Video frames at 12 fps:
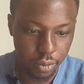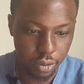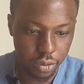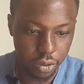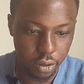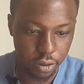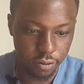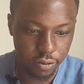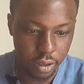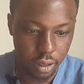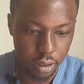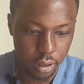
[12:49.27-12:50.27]
What was the other
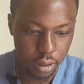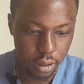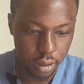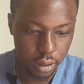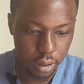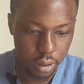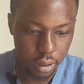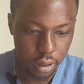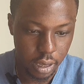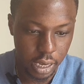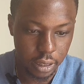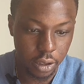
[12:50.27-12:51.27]
thing?
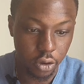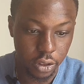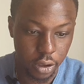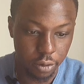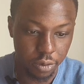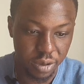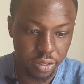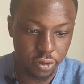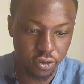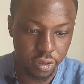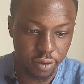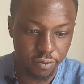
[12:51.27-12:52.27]
And the other error
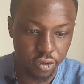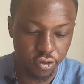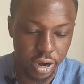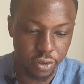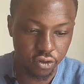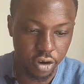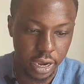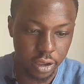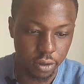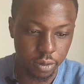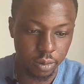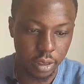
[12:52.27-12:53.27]
message is if you try and drag
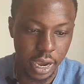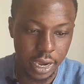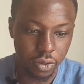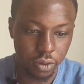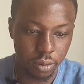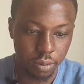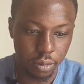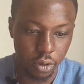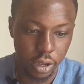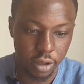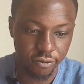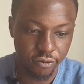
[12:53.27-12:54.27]
an item
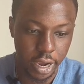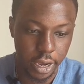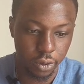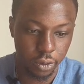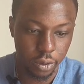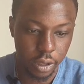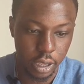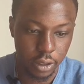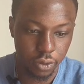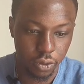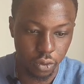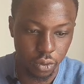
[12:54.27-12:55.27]
or a file
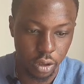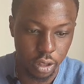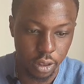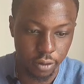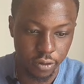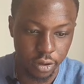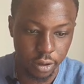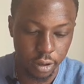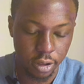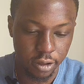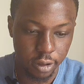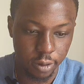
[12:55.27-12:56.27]
into another
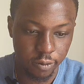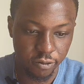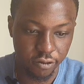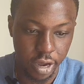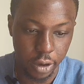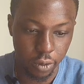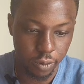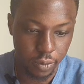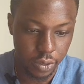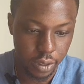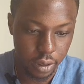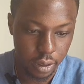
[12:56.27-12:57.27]
file,
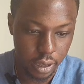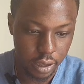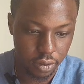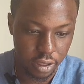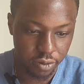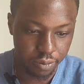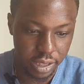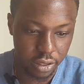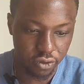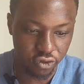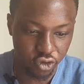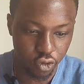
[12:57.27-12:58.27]
it says
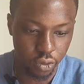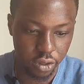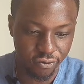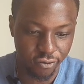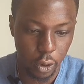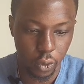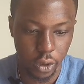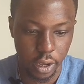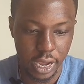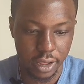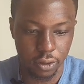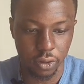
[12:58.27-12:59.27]
please choose a
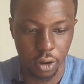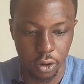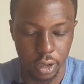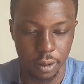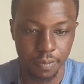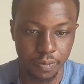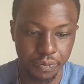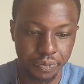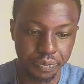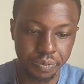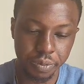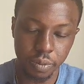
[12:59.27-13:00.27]
folder as a target.
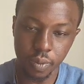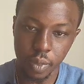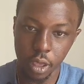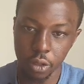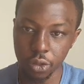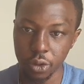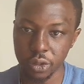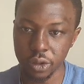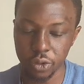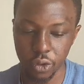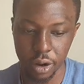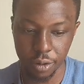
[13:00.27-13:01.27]
Those
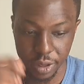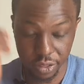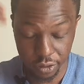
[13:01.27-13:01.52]
are the two error